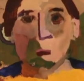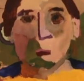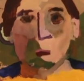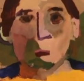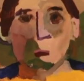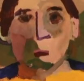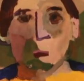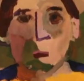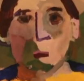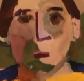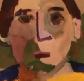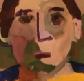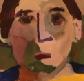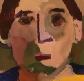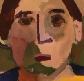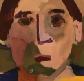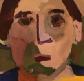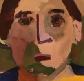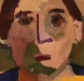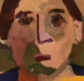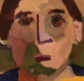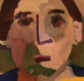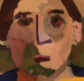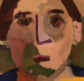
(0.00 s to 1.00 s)

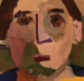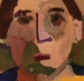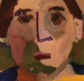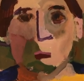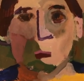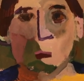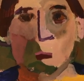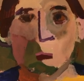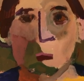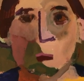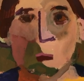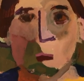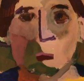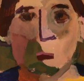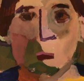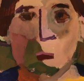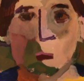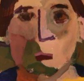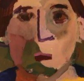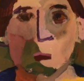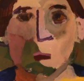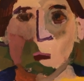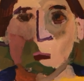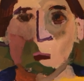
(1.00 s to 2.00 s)
to
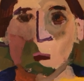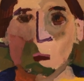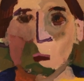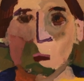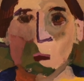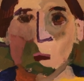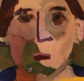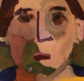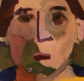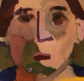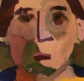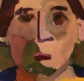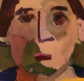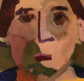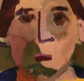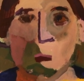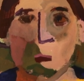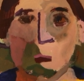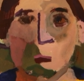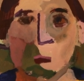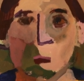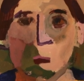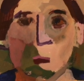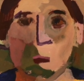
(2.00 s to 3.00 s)
plop this lady in.
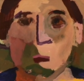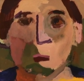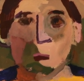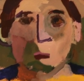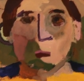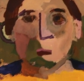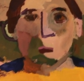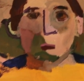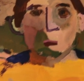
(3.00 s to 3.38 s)
I